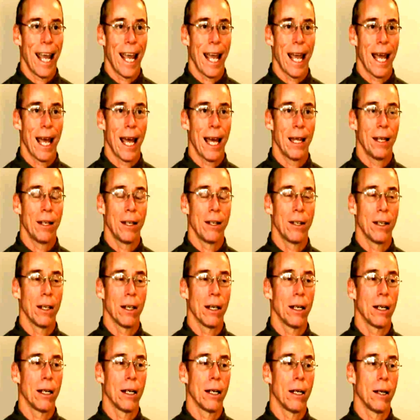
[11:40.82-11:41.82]

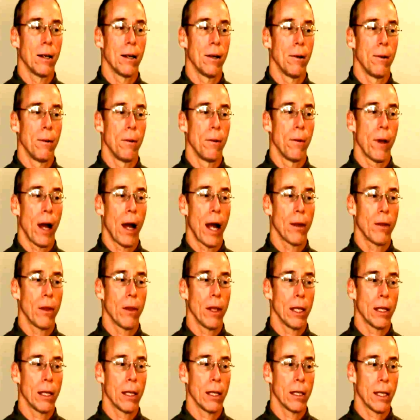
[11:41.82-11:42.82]
And I
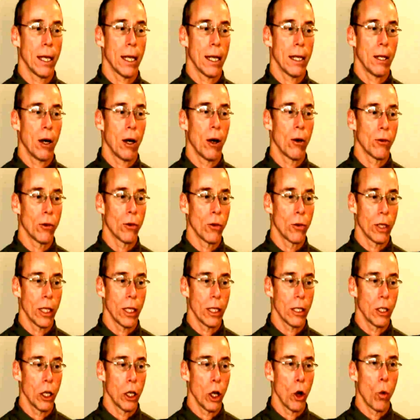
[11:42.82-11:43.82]
think that they also
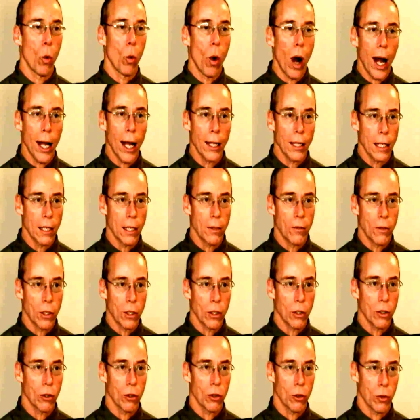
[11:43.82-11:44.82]
didn't know why these
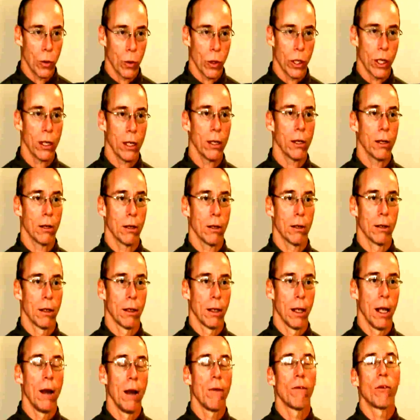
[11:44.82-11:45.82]
visitors were here.
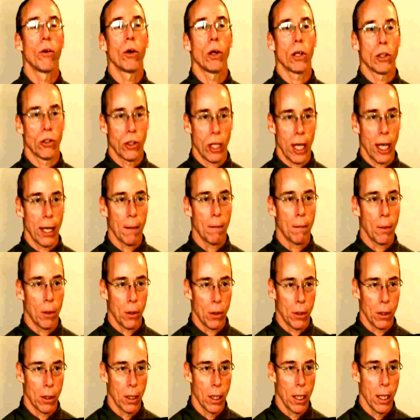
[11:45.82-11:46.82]
For
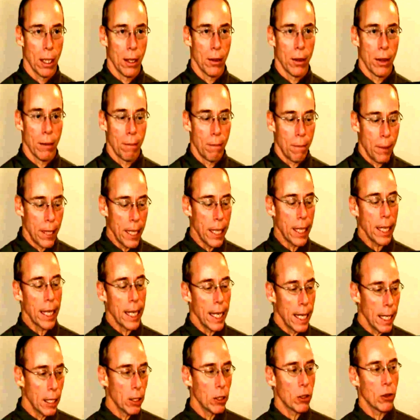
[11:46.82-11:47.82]
example, the
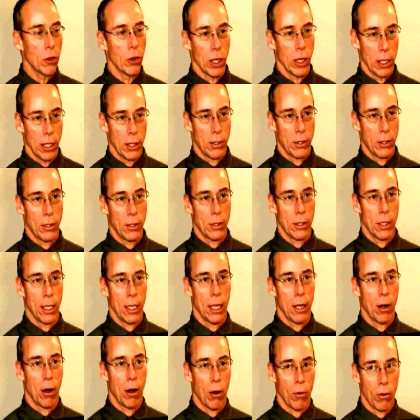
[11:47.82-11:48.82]
big increase
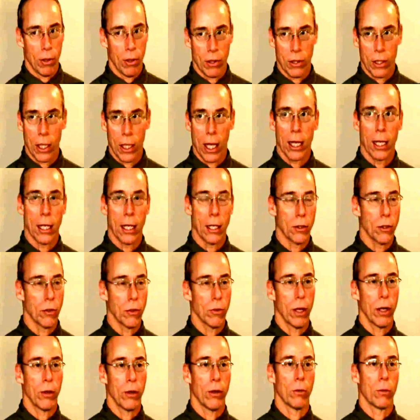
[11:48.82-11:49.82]
in all the
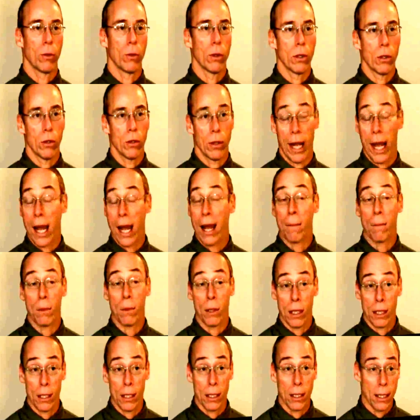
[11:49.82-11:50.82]
sightings around the world
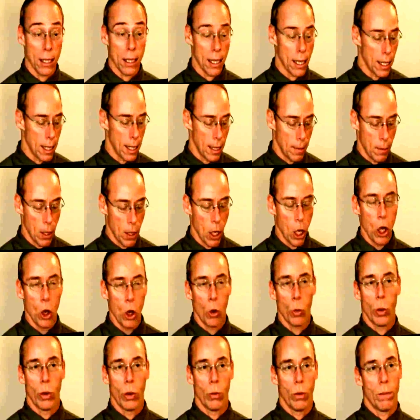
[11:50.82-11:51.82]
happened at the time
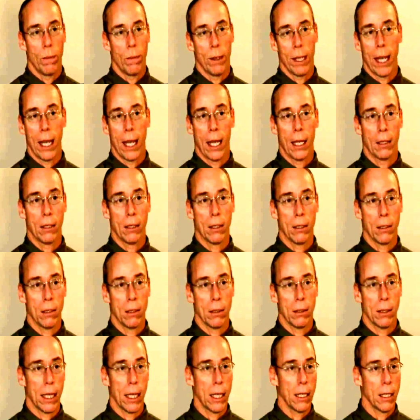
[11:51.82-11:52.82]
when we began
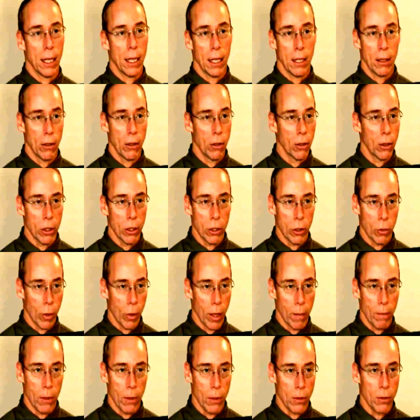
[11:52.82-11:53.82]
to detonate
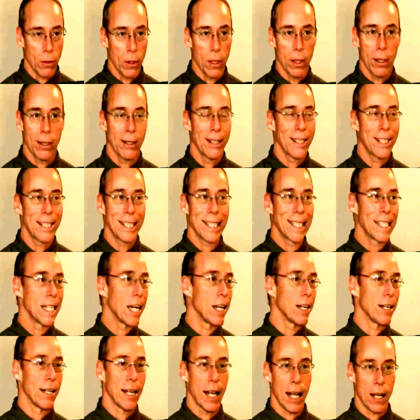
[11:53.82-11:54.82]
nuclear weapons. This
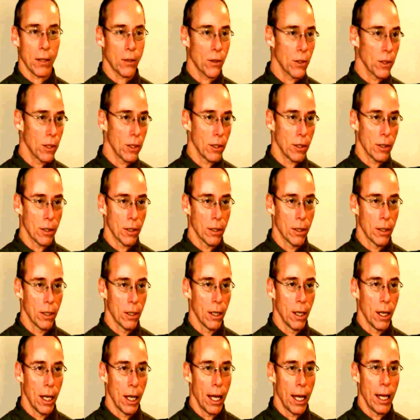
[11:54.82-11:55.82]
is not an accident.
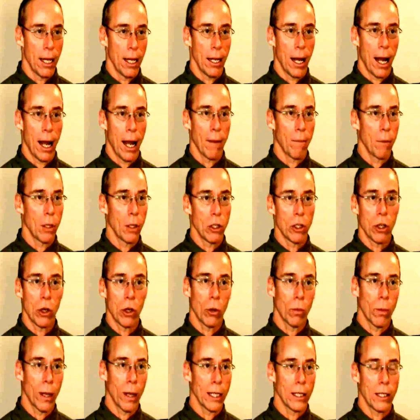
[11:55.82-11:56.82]
And I've been
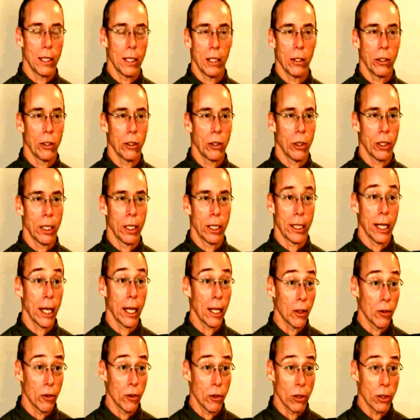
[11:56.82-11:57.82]
told by senior
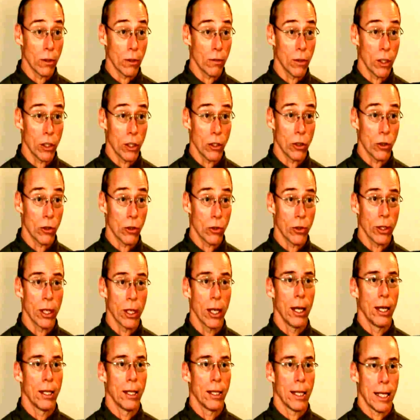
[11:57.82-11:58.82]
intelligence
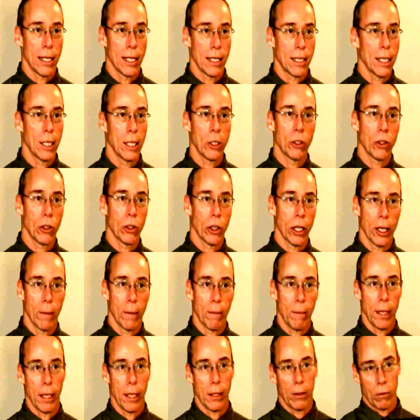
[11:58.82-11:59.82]
officials that
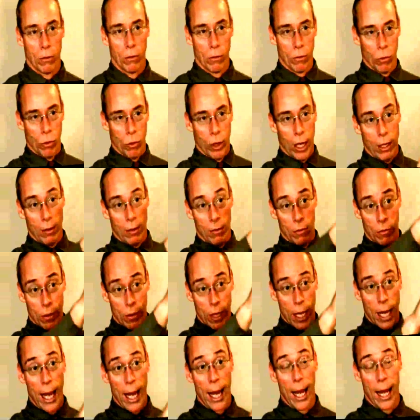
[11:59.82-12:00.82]
essentially a big red
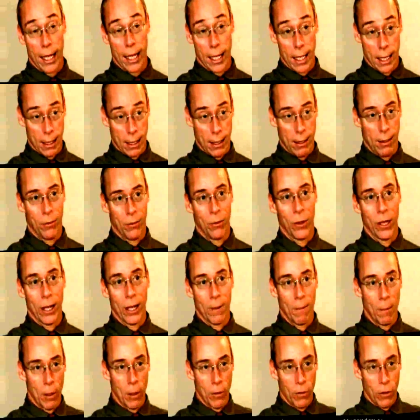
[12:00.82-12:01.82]
flag
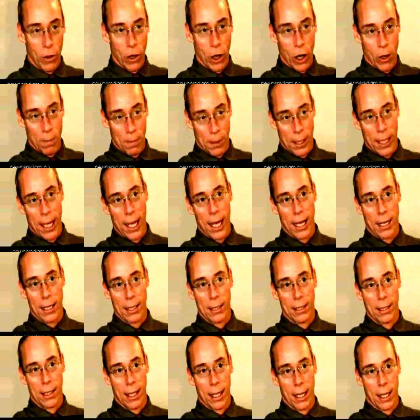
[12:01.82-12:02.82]
went up over our
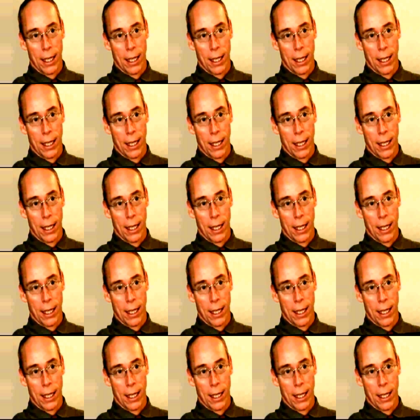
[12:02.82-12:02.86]
planet